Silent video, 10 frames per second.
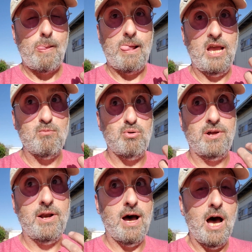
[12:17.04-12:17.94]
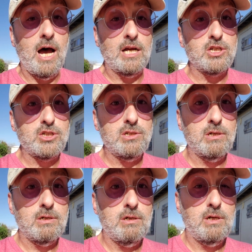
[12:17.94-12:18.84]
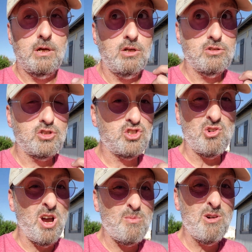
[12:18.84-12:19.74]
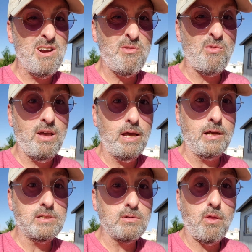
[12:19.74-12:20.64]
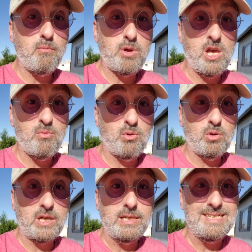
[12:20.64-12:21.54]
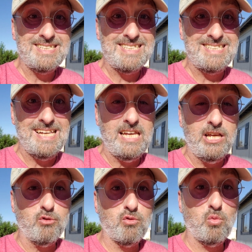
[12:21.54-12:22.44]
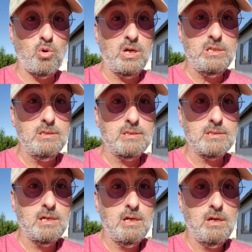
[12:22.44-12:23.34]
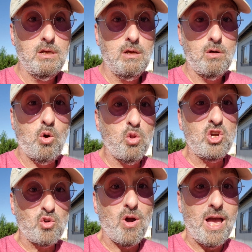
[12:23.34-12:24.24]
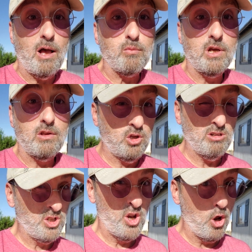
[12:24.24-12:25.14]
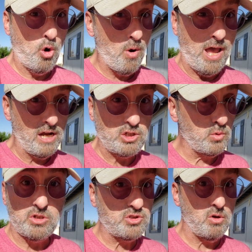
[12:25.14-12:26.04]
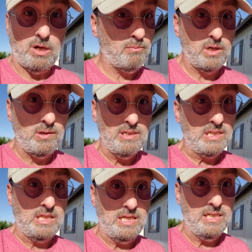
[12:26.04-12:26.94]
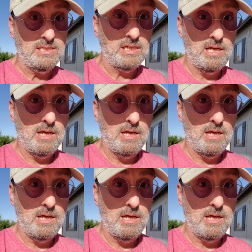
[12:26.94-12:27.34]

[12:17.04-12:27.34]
a panache strawberry fig so that people can see for once? Holy crap, there's no actual strawberries in these?